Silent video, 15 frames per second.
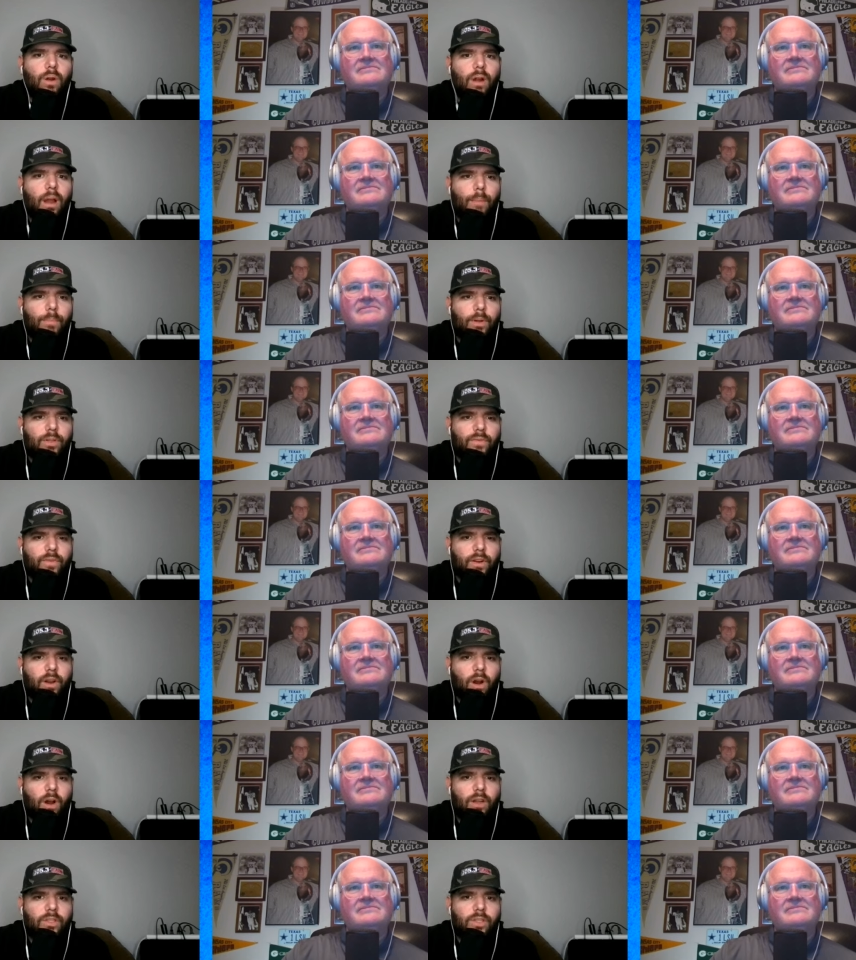Speaker 1: numbers for
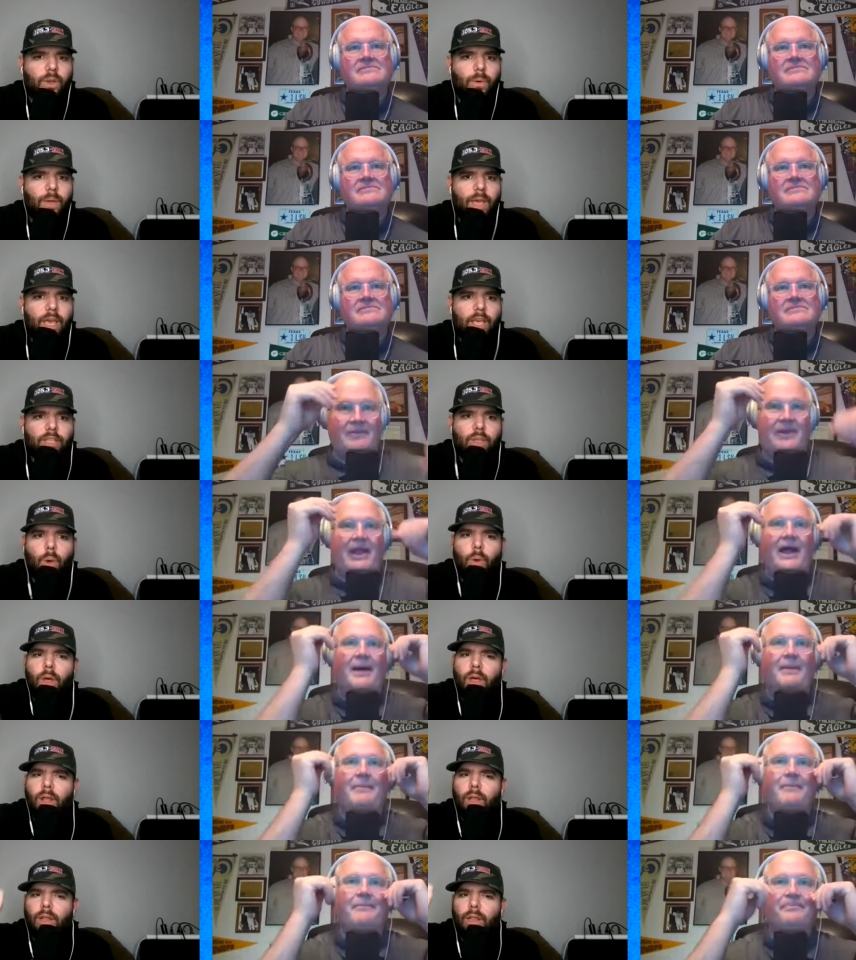guard. Yeah. So so
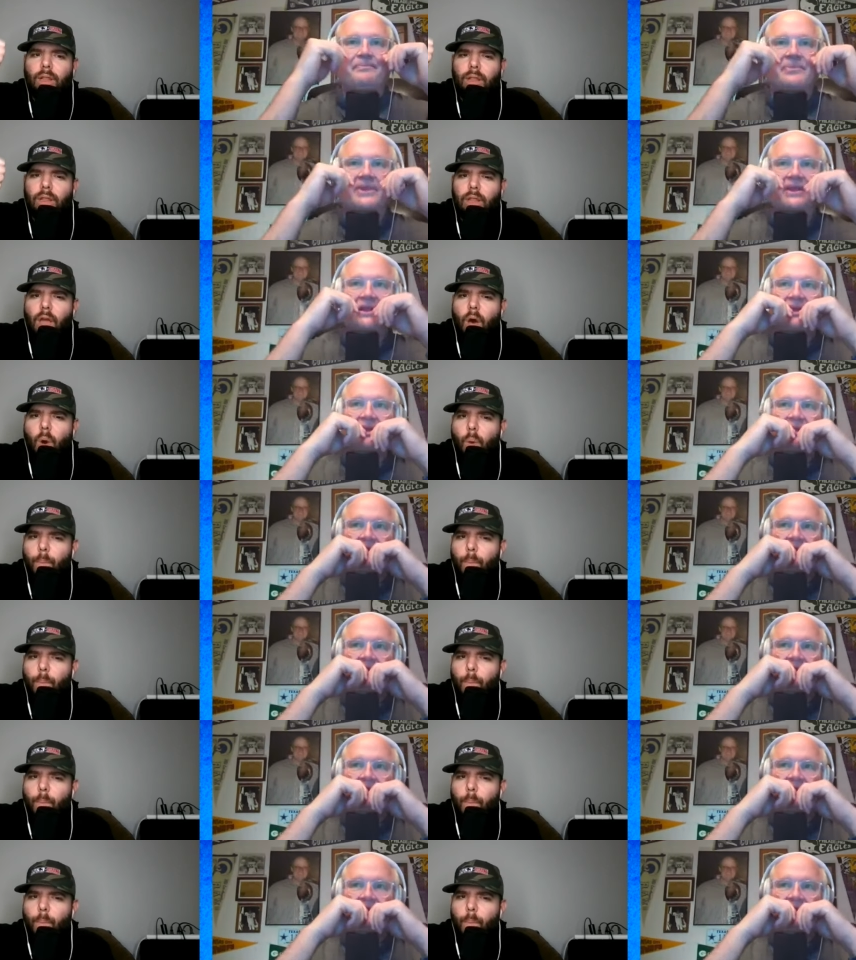yeah. low